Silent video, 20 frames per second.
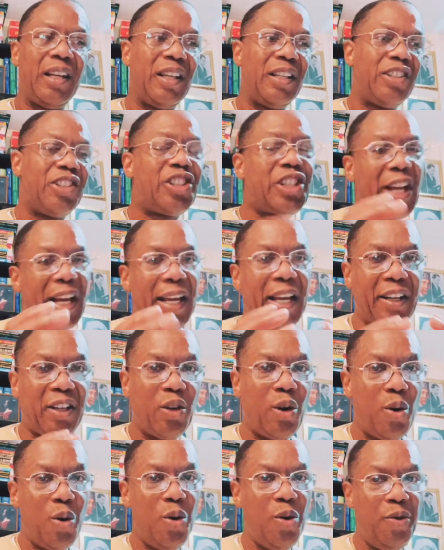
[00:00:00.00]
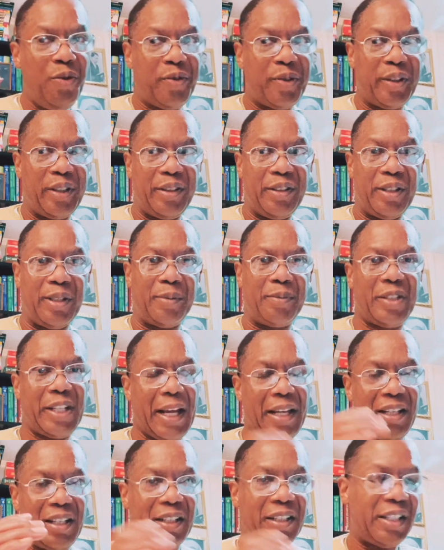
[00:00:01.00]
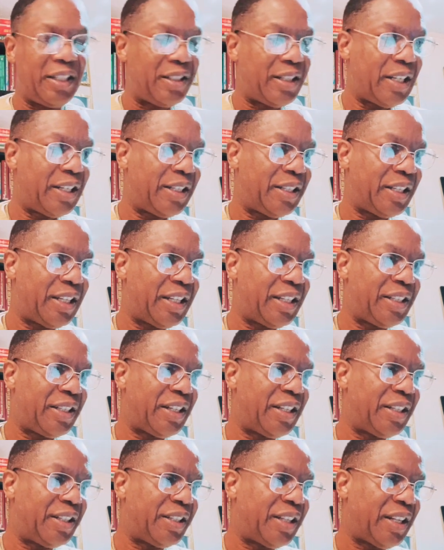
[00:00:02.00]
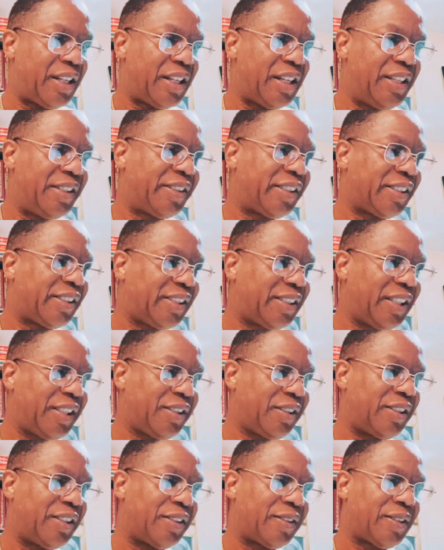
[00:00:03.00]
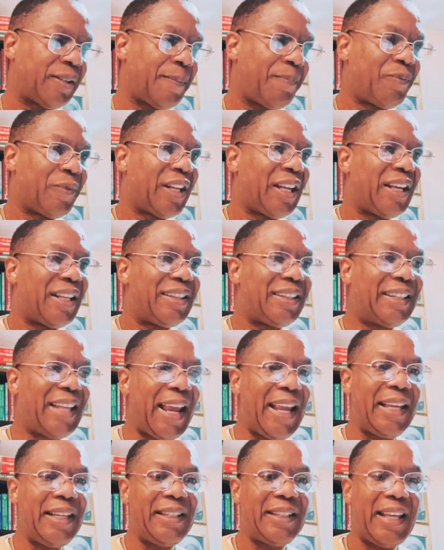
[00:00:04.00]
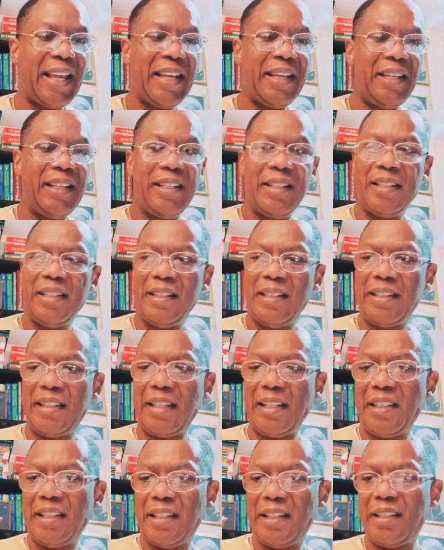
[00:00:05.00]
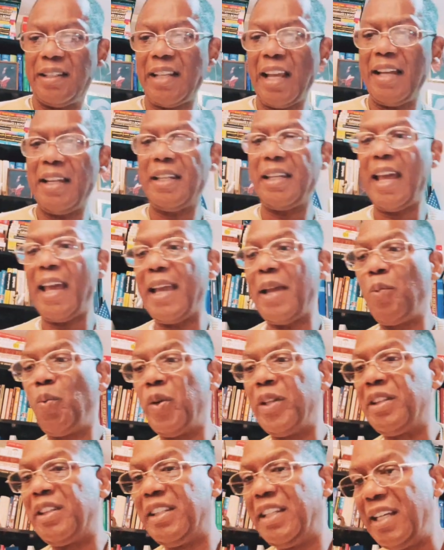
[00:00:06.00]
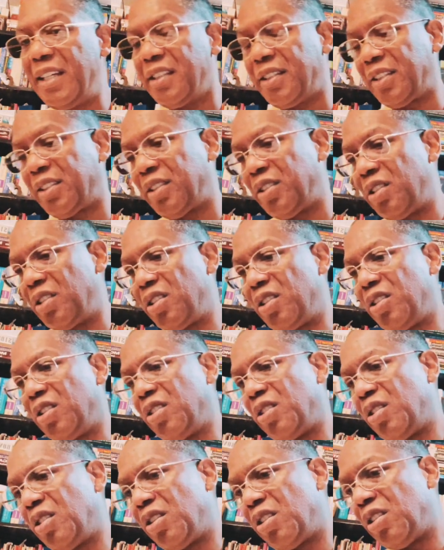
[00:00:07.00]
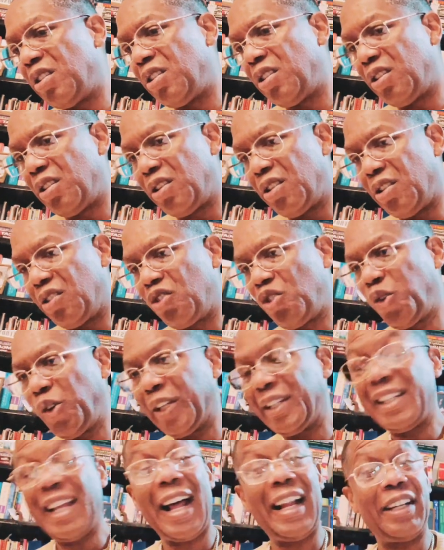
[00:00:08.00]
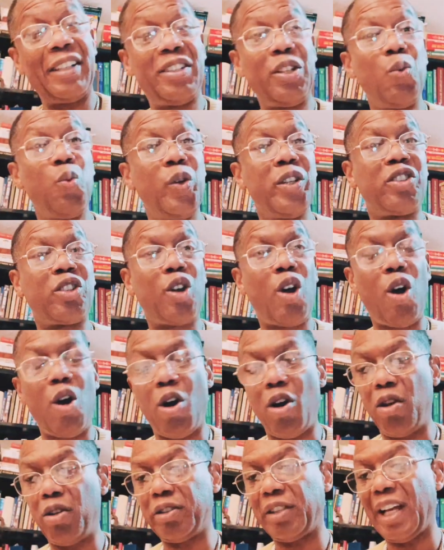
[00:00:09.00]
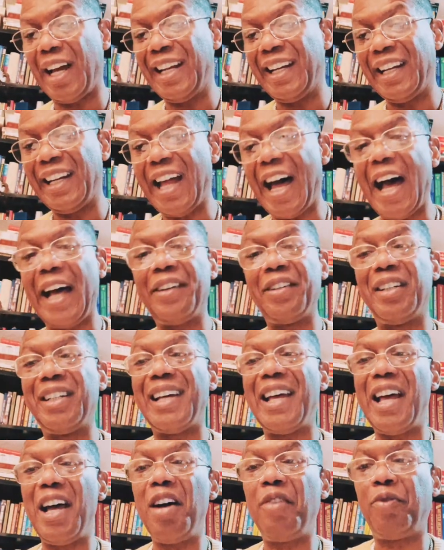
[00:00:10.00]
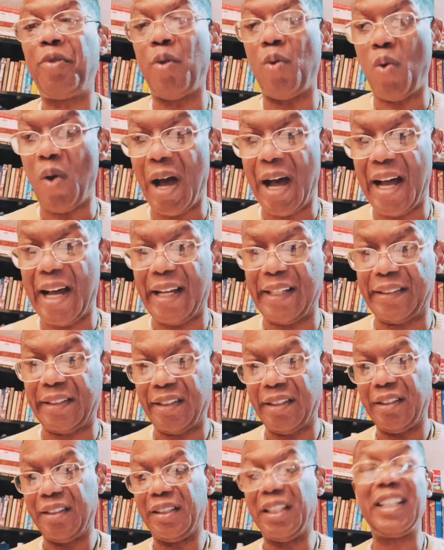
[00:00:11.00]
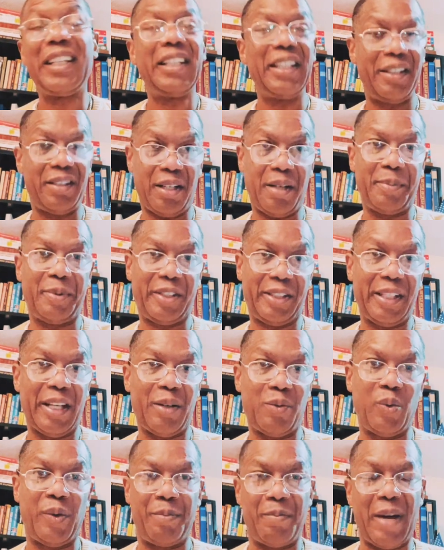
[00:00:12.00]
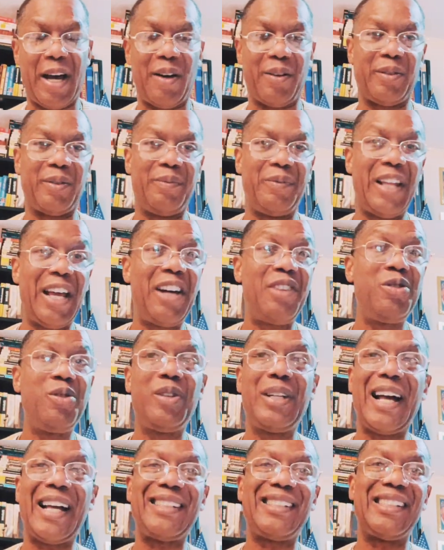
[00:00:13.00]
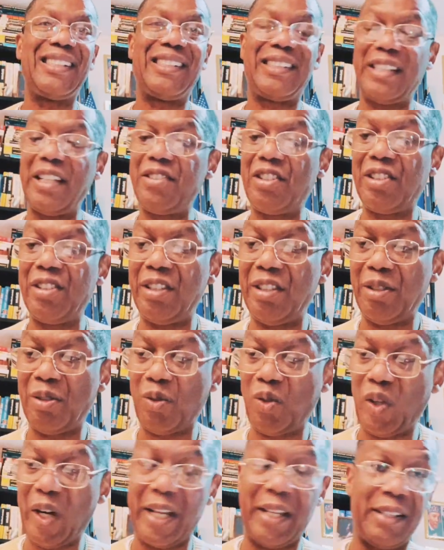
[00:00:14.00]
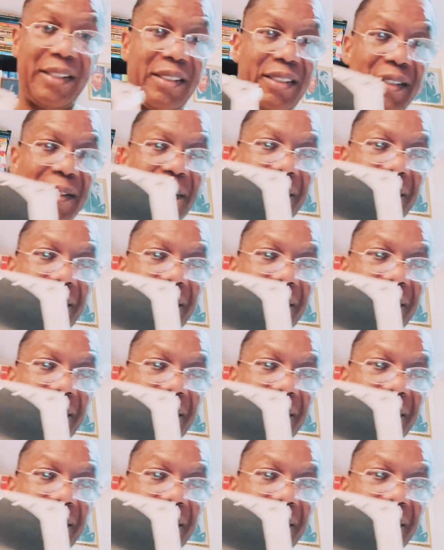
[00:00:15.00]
J. Edgar Hoover and them, and his assistants, they came with this Tricknology, which caused a lot of the FOIs to get upset with Malcolm. Now you got dissension in the ranks.